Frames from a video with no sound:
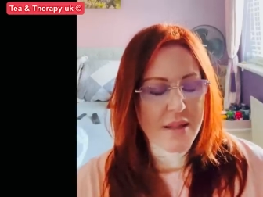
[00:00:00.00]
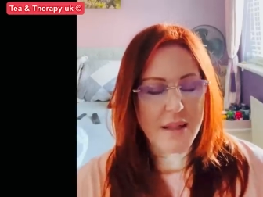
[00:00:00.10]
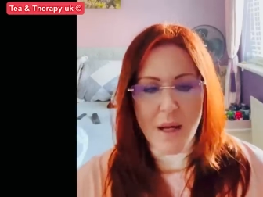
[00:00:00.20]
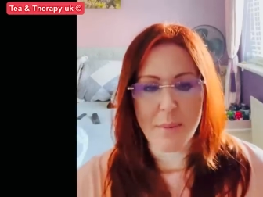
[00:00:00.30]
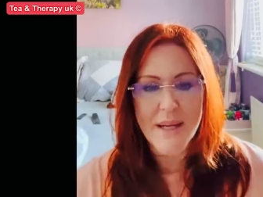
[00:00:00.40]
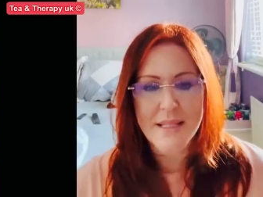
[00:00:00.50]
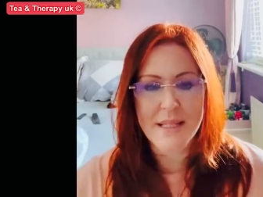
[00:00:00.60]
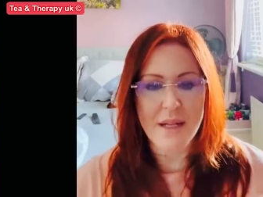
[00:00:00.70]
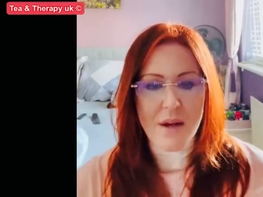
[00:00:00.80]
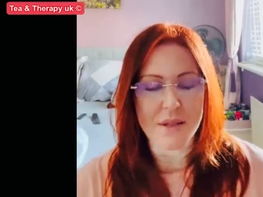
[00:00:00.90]
You know,
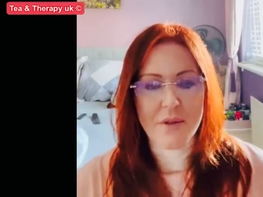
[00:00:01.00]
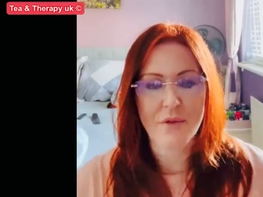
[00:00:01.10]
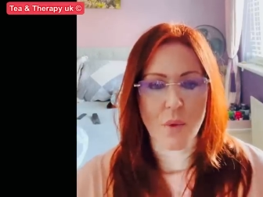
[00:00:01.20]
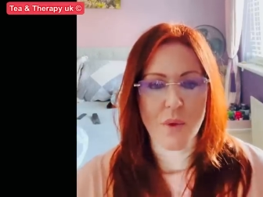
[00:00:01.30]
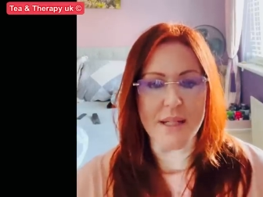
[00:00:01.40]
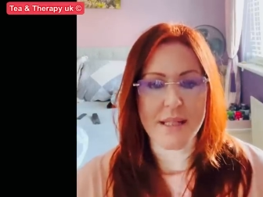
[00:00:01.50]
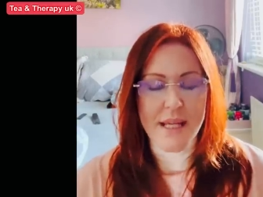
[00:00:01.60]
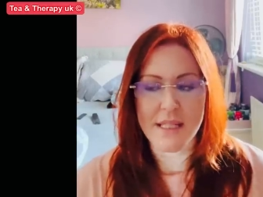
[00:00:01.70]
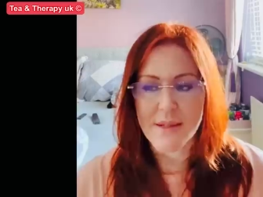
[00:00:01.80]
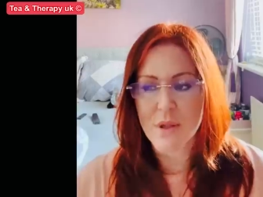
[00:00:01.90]
basically asking for all these
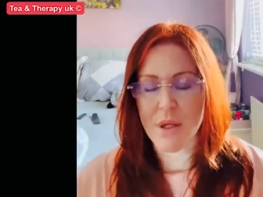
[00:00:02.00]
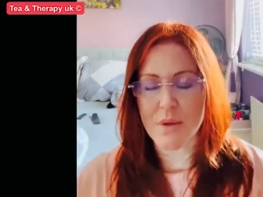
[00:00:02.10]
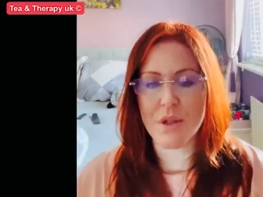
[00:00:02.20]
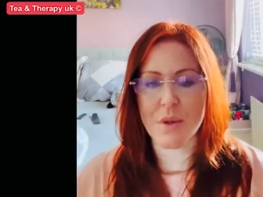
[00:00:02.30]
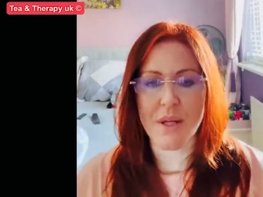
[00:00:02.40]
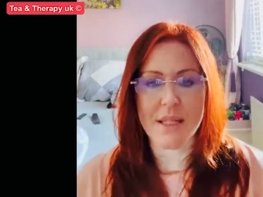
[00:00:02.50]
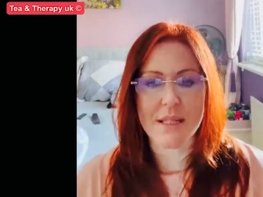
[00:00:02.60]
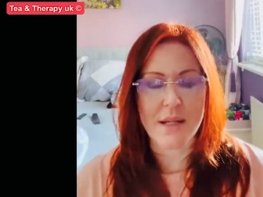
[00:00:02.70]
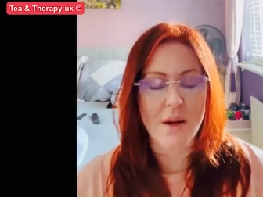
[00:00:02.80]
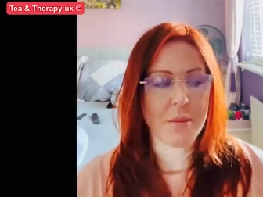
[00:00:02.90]
things. If you don't do this,
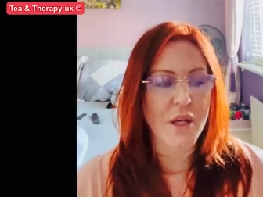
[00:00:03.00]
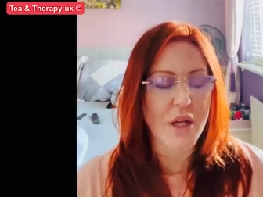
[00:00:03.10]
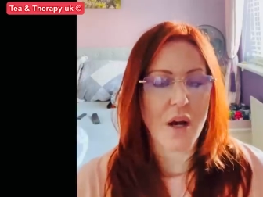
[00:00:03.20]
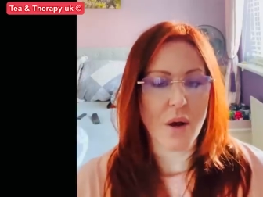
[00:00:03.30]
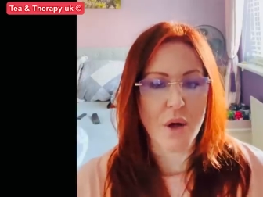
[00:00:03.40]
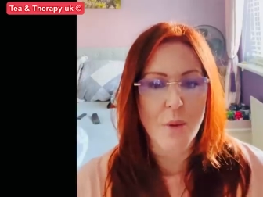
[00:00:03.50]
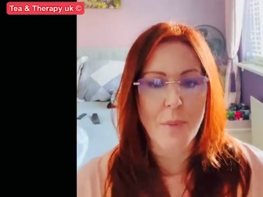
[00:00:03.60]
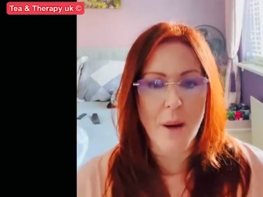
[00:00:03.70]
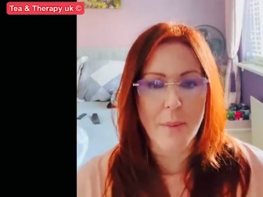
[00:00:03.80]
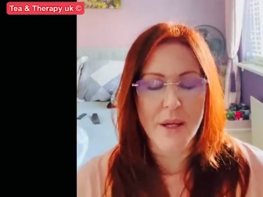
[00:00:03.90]
then I'm going to co go
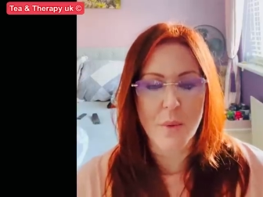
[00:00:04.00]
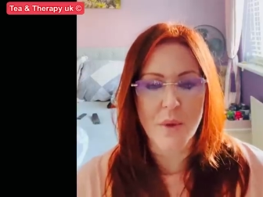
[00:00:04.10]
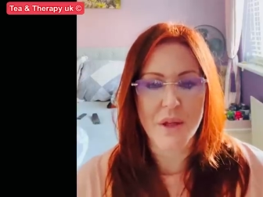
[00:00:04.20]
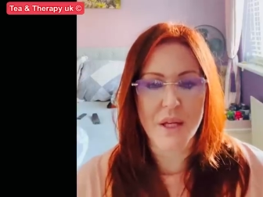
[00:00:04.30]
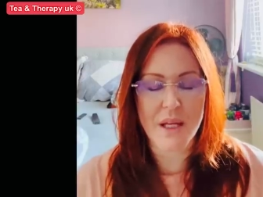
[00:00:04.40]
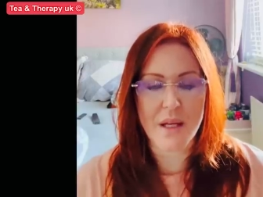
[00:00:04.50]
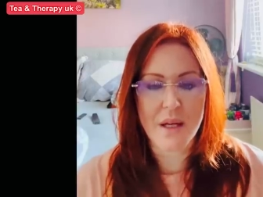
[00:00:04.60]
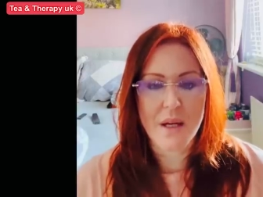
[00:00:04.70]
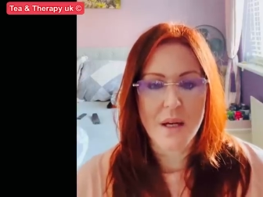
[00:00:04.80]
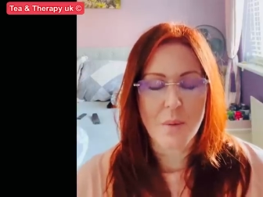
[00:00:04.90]
public with the
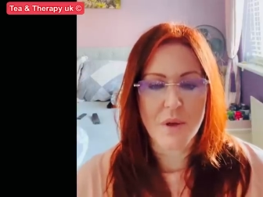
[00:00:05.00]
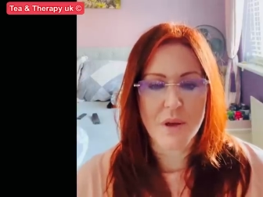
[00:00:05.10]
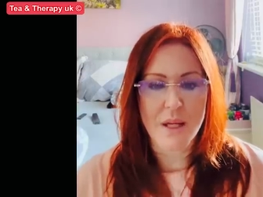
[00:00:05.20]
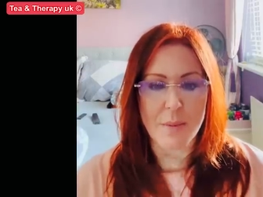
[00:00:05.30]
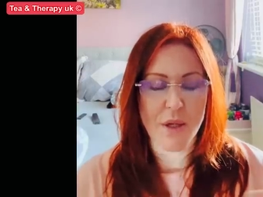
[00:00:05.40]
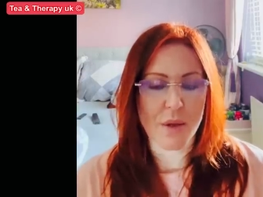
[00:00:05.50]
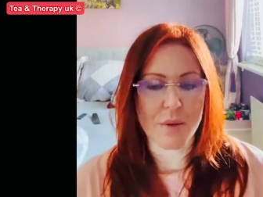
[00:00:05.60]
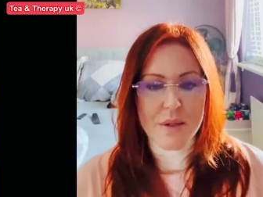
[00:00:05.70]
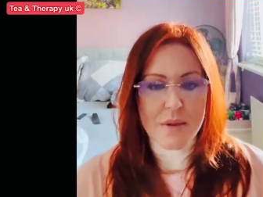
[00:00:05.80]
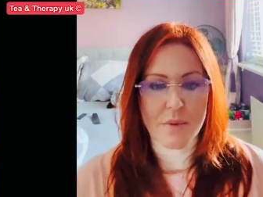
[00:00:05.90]
with the
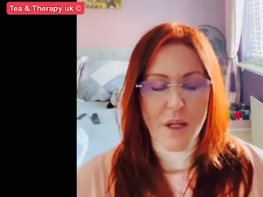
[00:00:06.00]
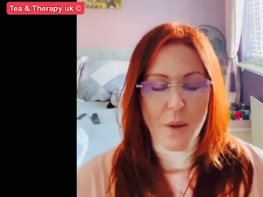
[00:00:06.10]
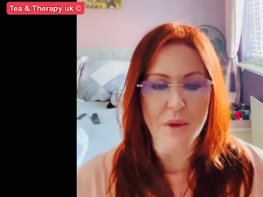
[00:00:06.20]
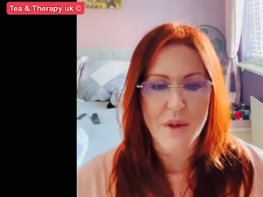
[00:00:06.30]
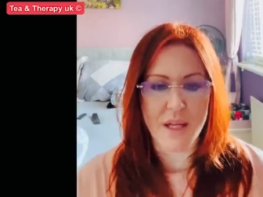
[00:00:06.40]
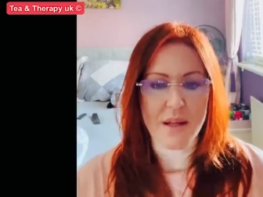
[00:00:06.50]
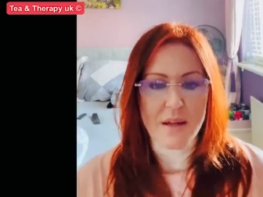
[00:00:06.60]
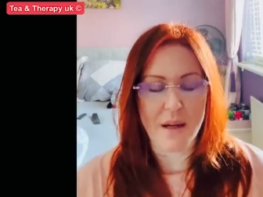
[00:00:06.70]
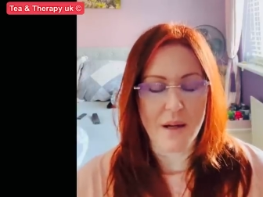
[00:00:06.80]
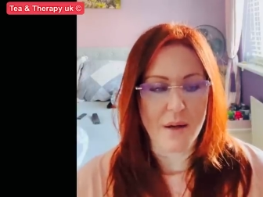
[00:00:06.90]
abuse. You know, with
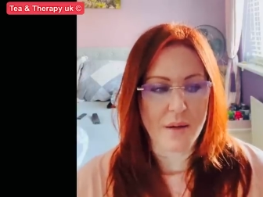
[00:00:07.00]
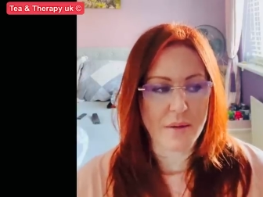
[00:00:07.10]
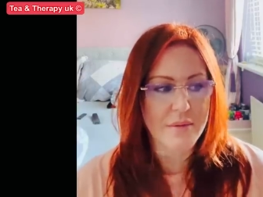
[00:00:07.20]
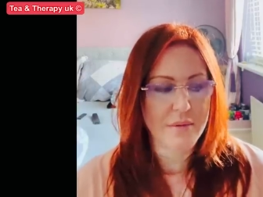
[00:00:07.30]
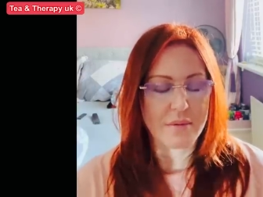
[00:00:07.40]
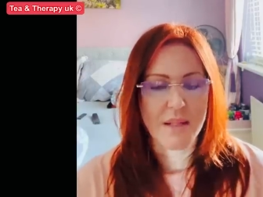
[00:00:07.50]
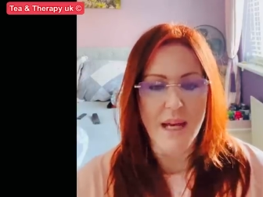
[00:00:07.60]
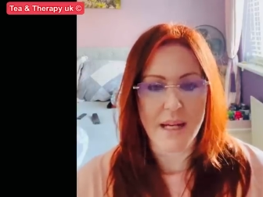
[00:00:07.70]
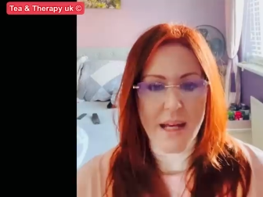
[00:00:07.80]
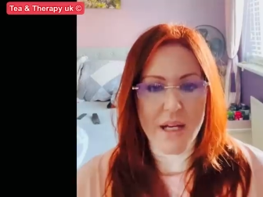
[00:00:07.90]
the uh, the
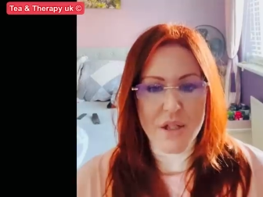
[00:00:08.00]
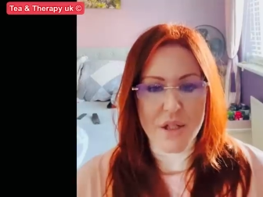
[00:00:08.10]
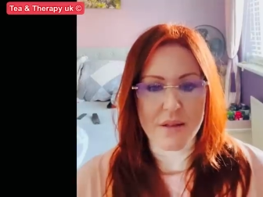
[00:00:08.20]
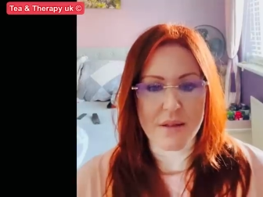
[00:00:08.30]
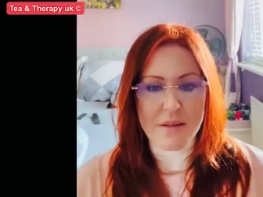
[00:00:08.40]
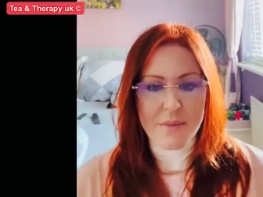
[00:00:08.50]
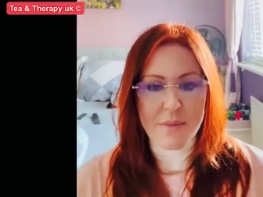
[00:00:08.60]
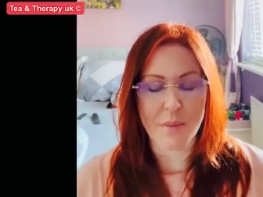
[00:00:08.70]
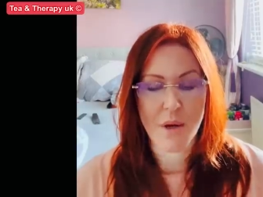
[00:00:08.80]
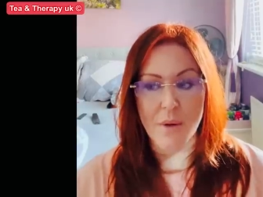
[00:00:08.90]
allegations.
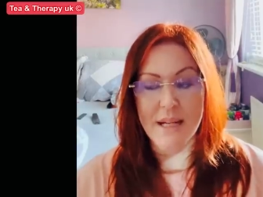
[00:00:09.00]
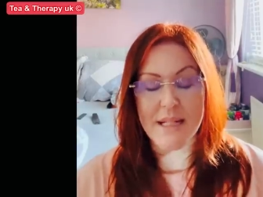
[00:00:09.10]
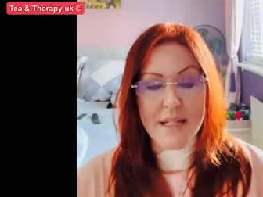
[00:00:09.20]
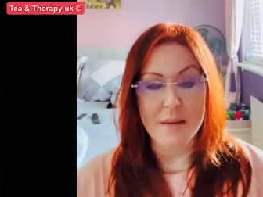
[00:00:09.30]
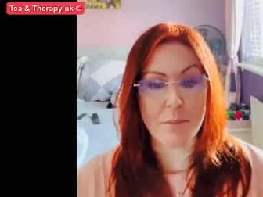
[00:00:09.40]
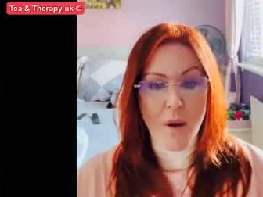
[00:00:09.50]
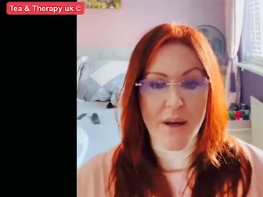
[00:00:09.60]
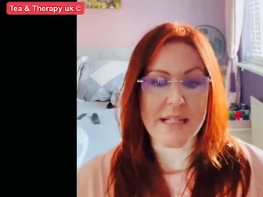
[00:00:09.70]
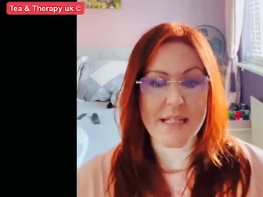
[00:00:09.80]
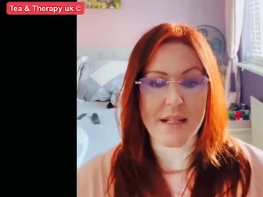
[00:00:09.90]
Well, he didn't
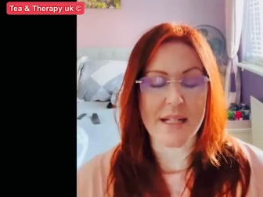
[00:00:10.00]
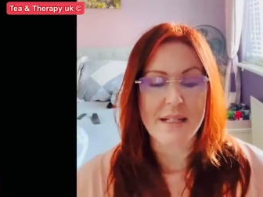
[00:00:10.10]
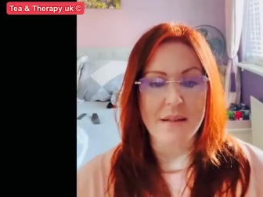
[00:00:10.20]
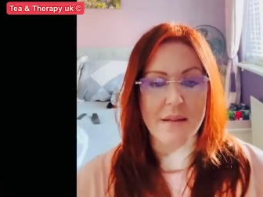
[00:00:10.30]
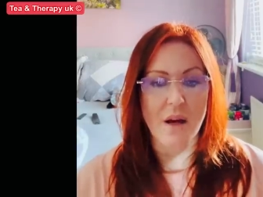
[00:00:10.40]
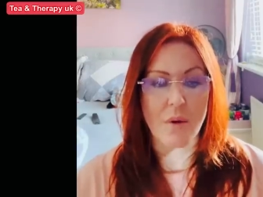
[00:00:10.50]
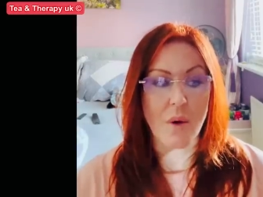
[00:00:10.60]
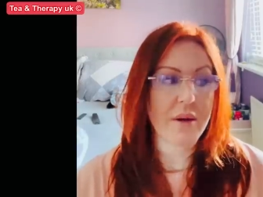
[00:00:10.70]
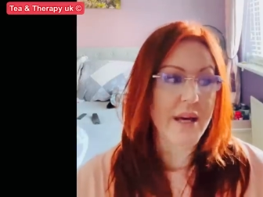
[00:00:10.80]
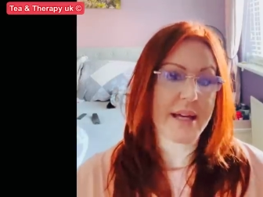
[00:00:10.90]
bite. He didn't go,
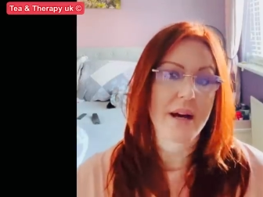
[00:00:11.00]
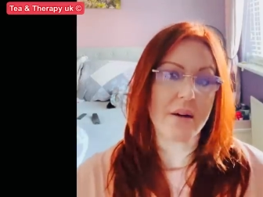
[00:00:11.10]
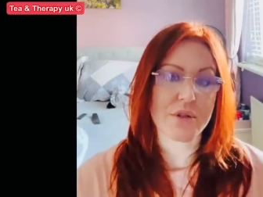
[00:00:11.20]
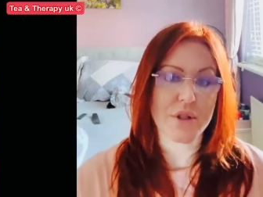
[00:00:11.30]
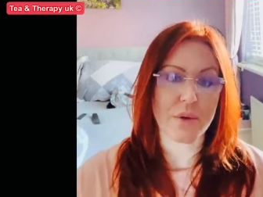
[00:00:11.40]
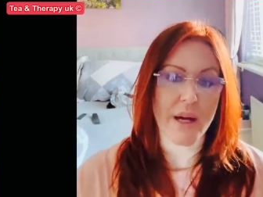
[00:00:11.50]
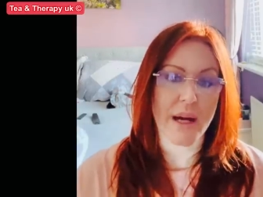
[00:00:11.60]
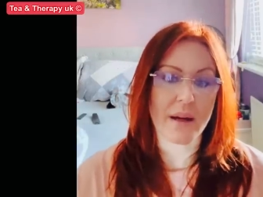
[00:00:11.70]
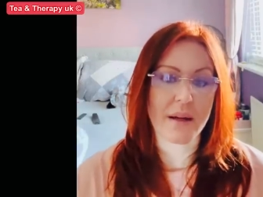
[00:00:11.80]
okay, yeah, I'll do that.